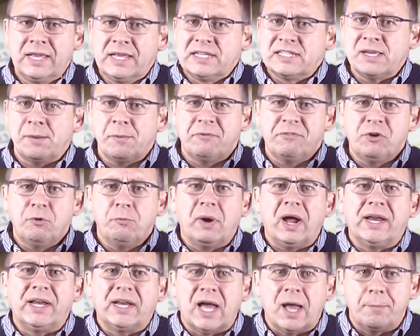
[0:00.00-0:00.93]
Some of you
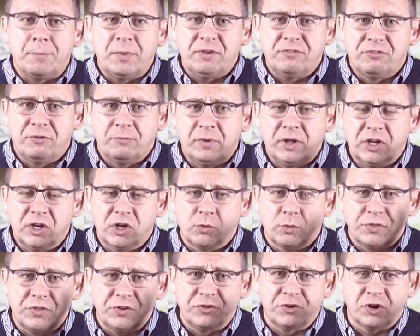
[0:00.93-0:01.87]
might not be
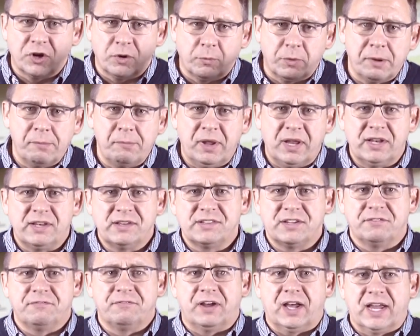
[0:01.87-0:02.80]
familiar with the term
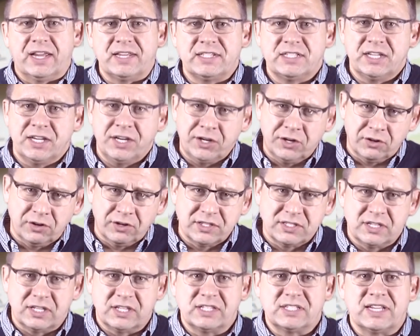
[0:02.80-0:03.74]
remittance advice. Here
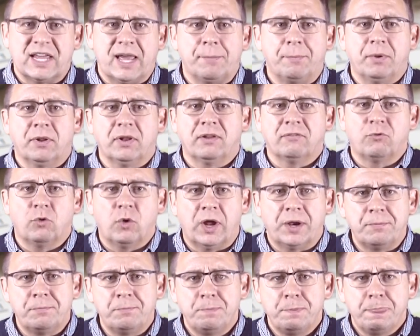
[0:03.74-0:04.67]
is an example of
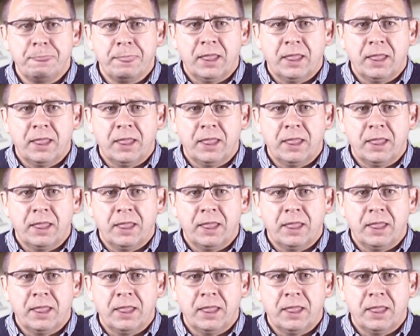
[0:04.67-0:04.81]
one.